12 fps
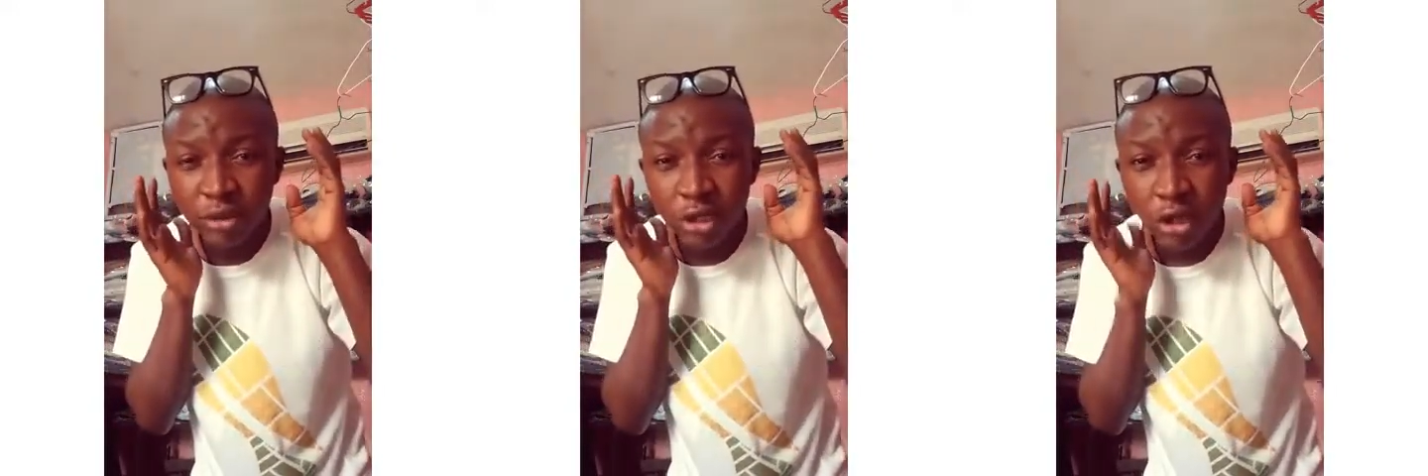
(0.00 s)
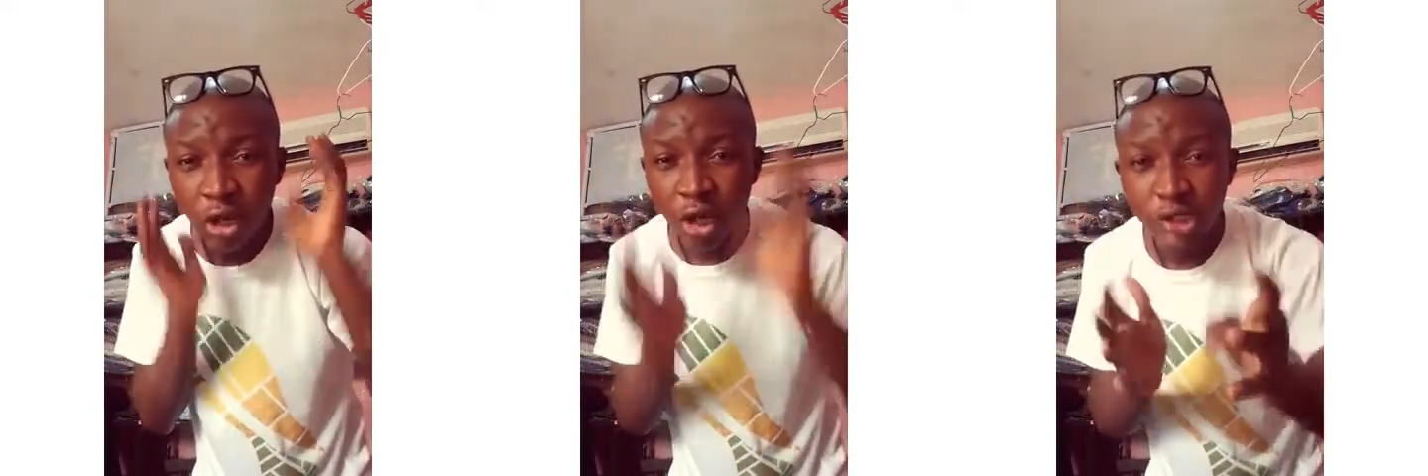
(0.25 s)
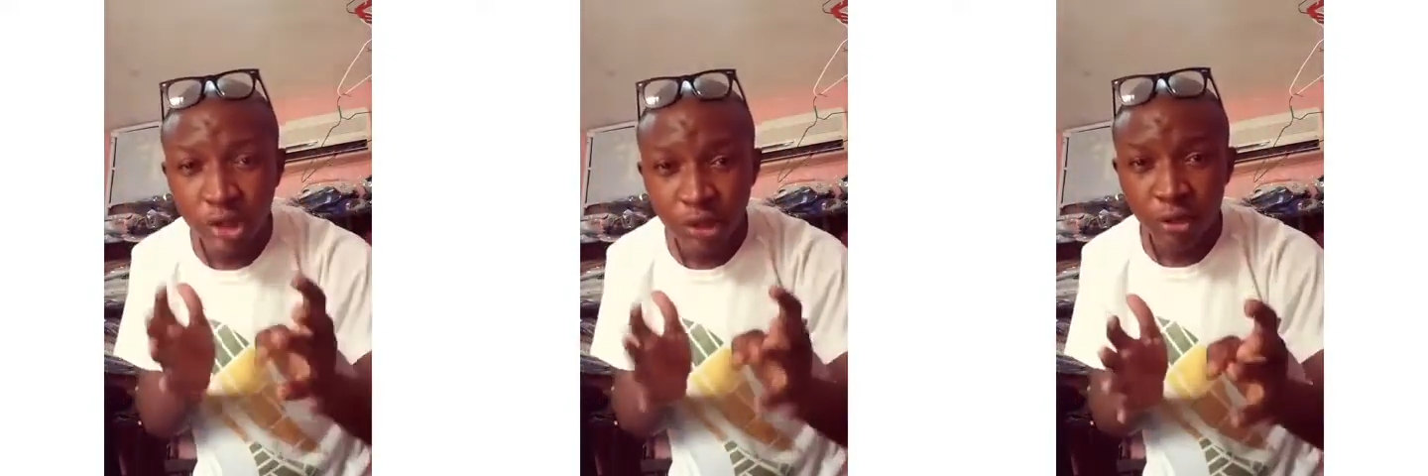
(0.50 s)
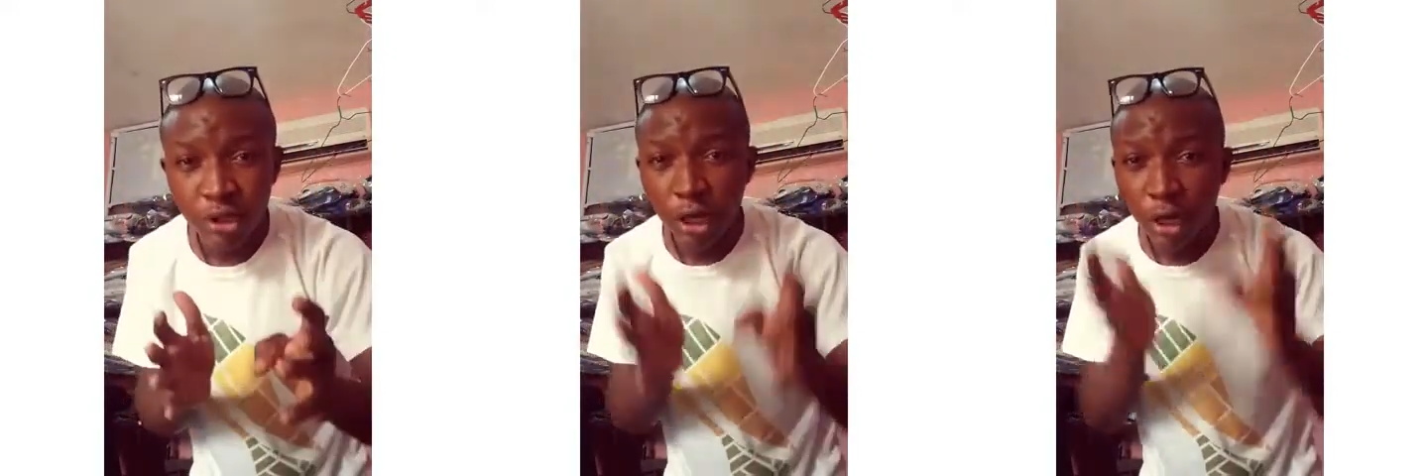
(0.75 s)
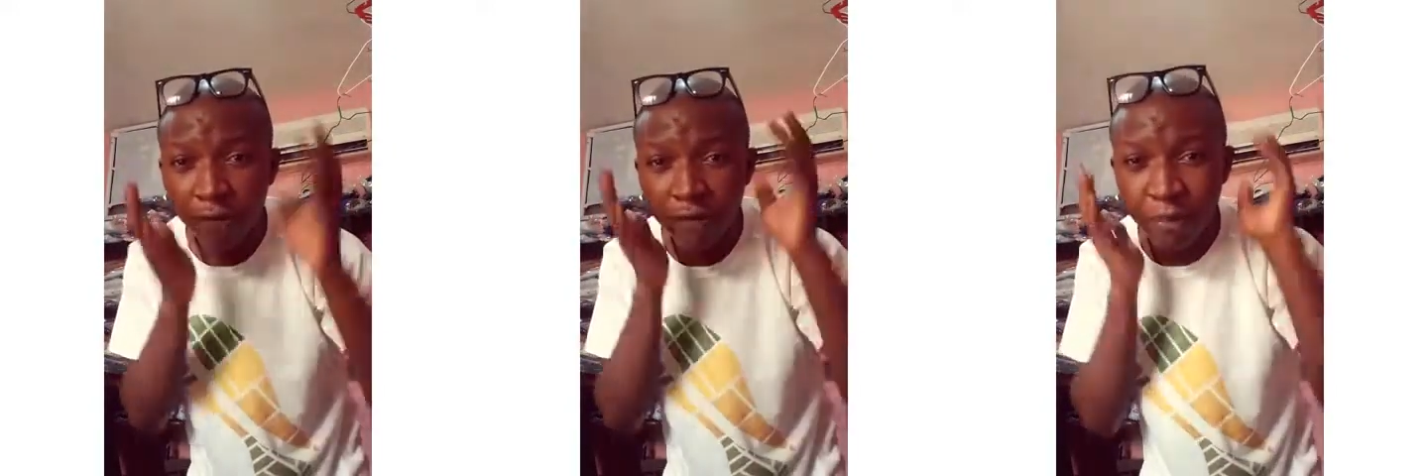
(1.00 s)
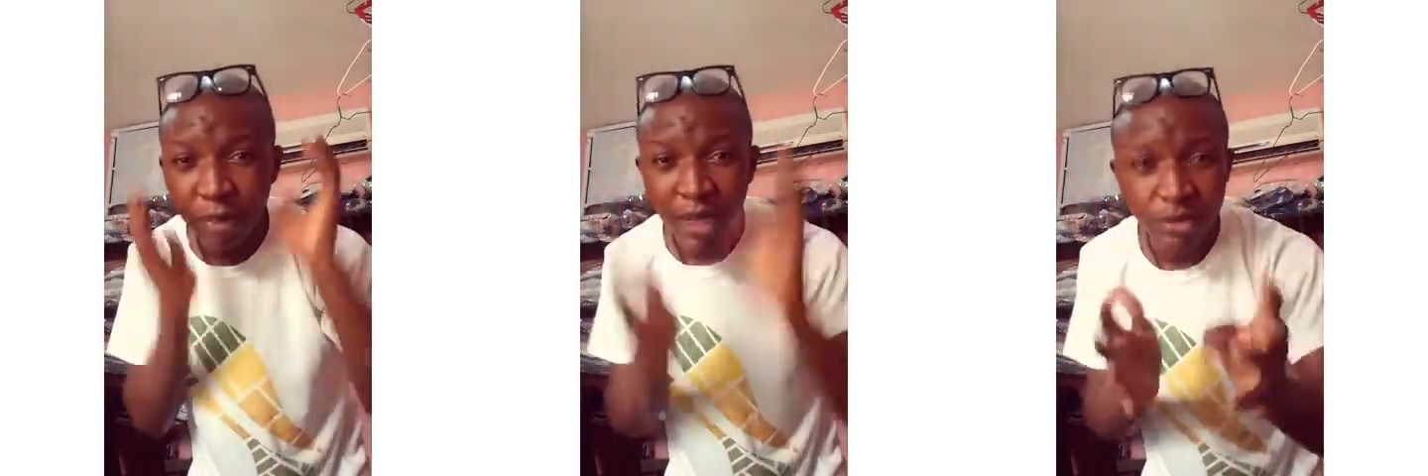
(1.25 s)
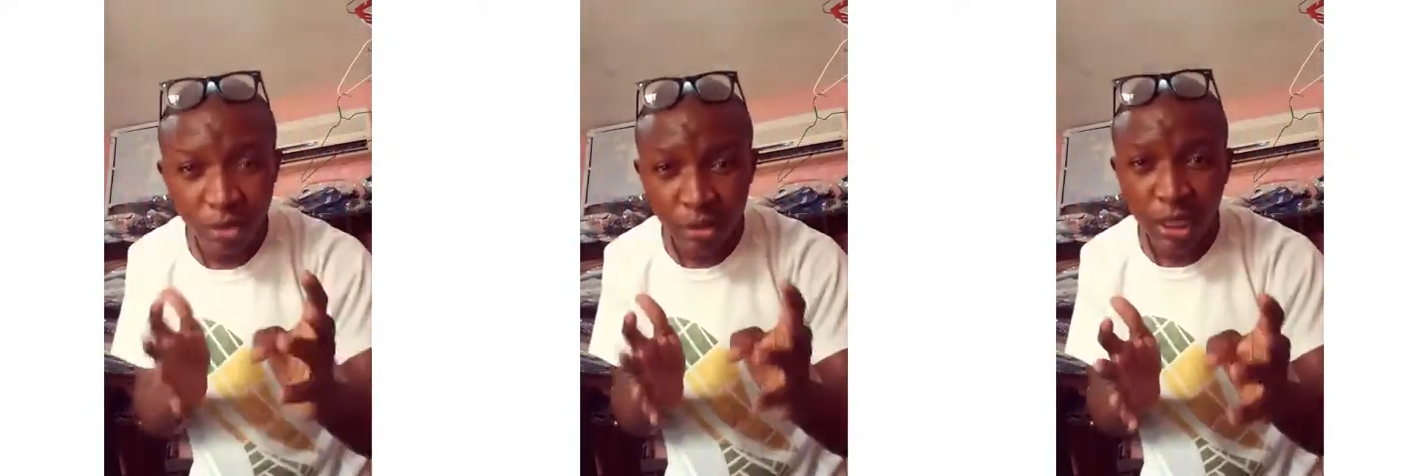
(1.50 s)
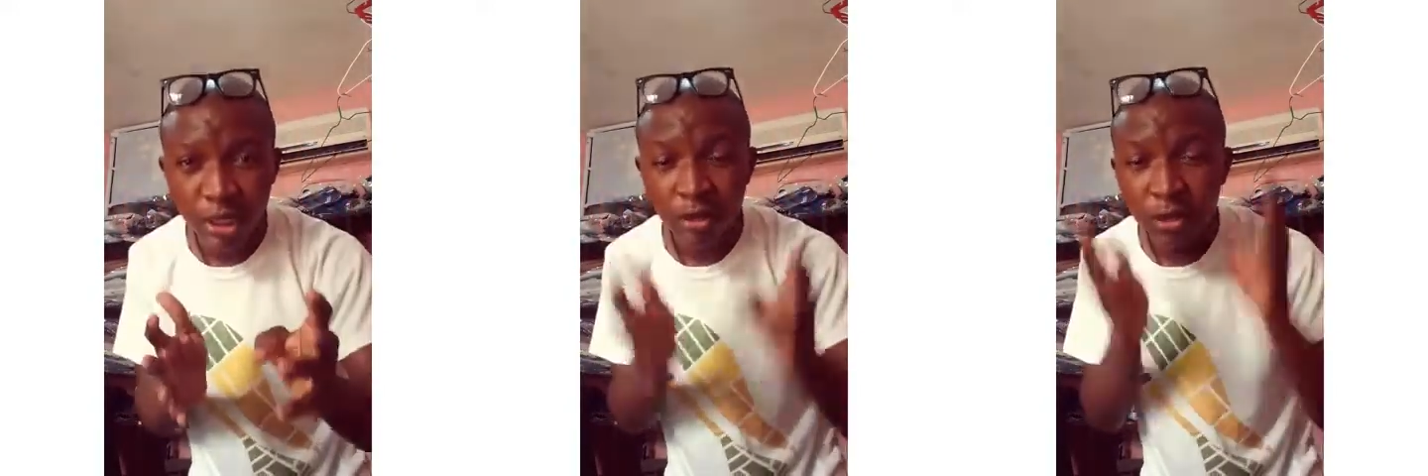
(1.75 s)
luxury of
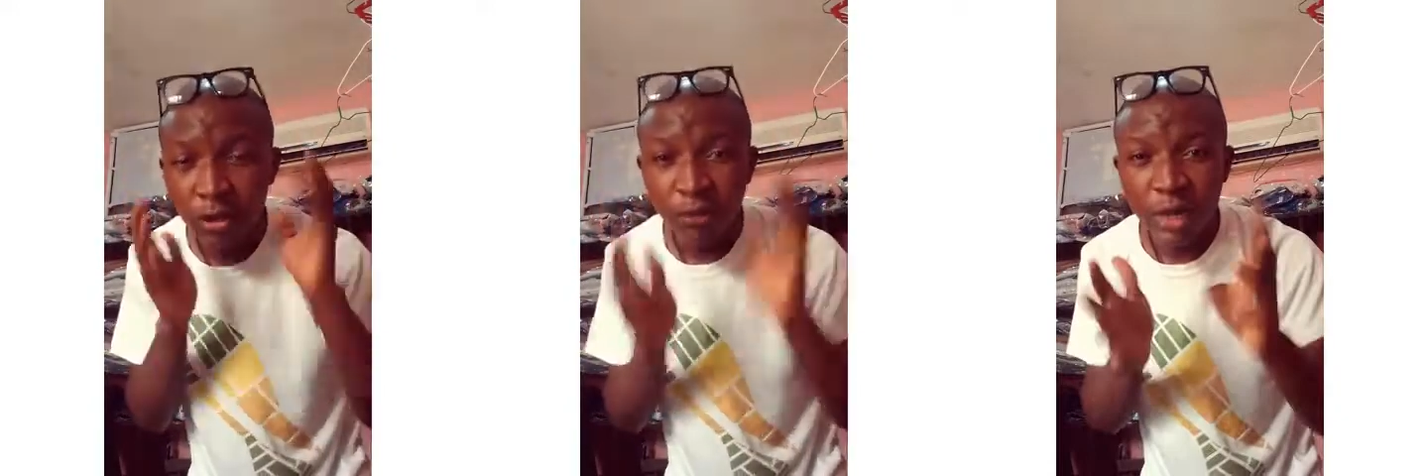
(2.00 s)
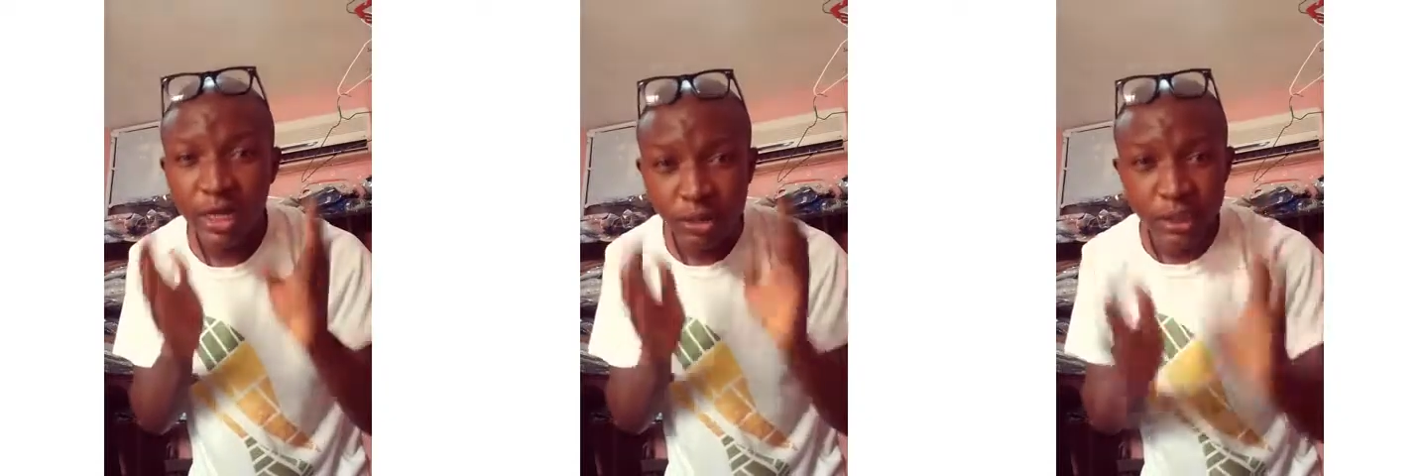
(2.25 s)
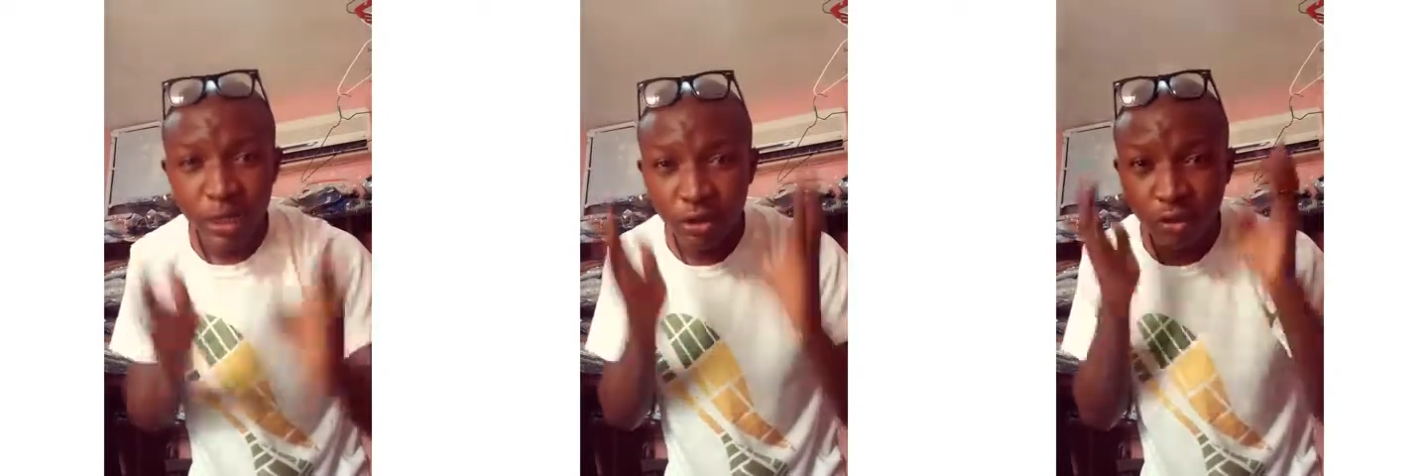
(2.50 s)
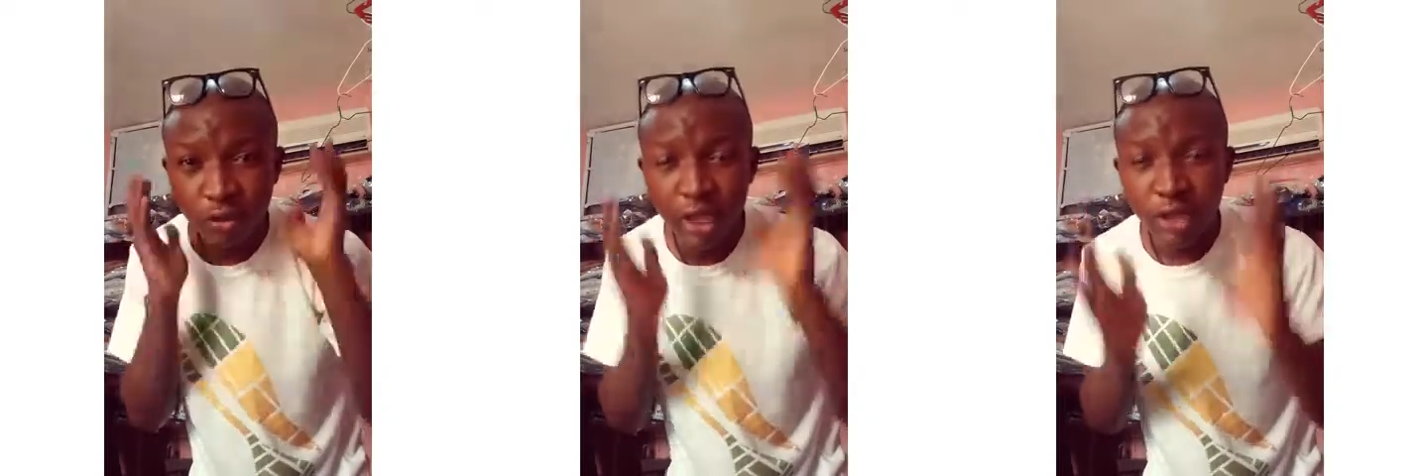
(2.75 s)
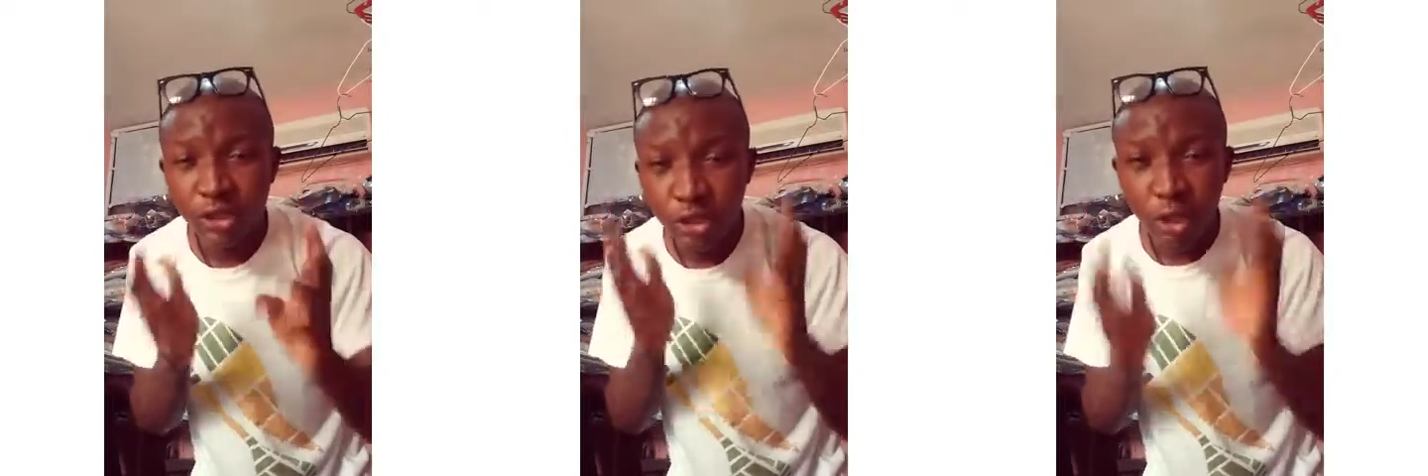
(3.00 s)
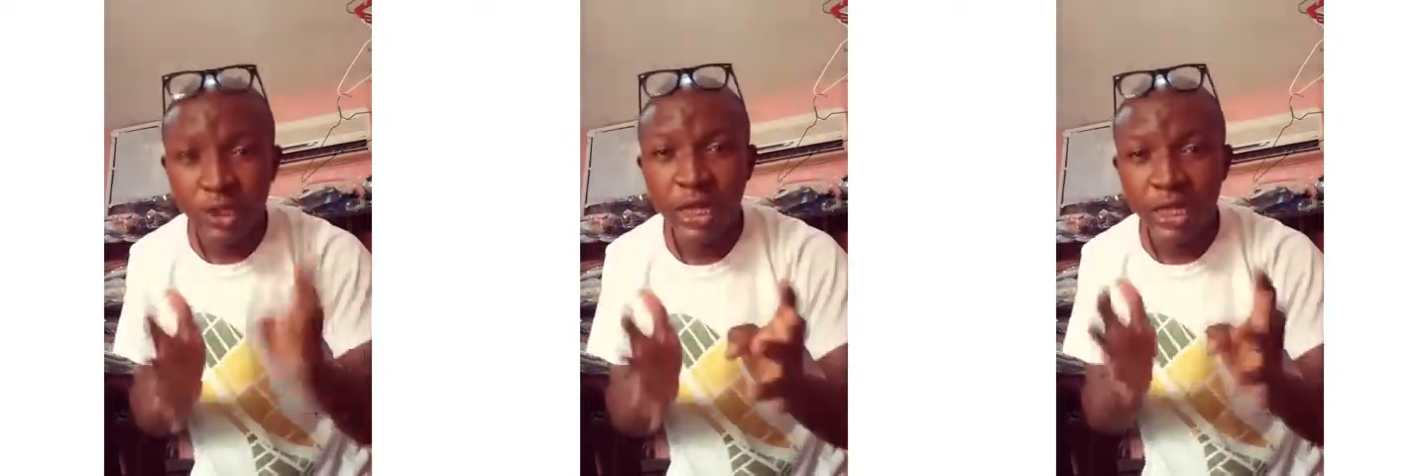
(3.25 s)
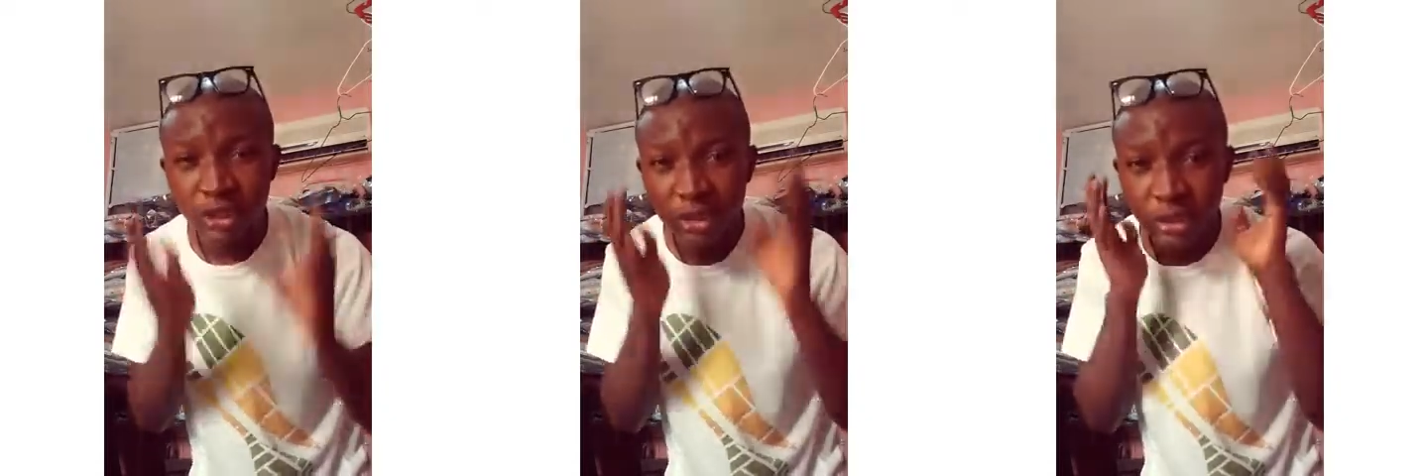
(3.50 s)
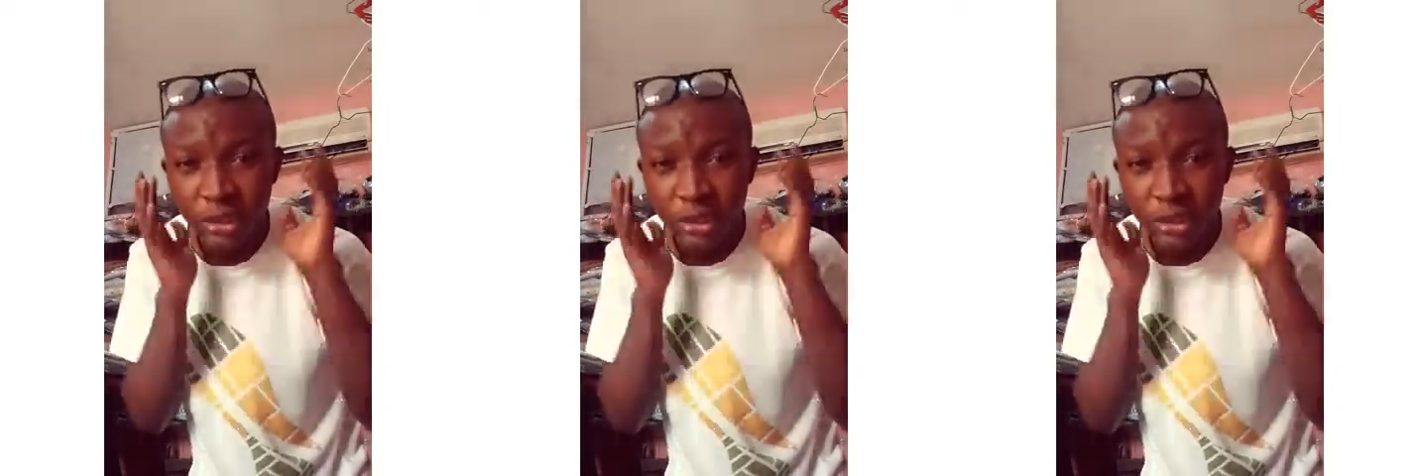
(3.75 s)
personnel right now to ensure that